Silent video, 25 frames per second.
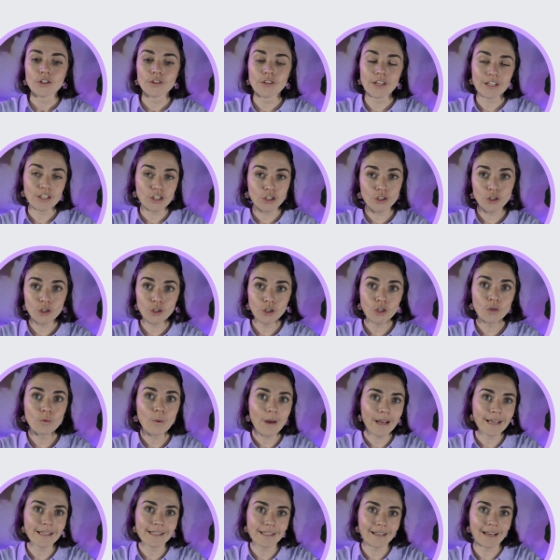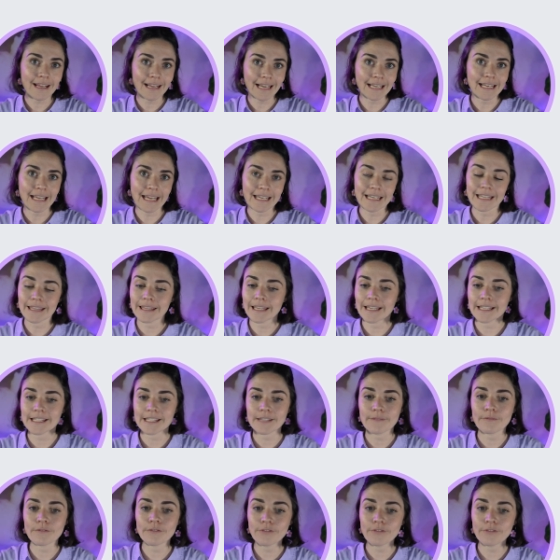There's two ways that I can edit this.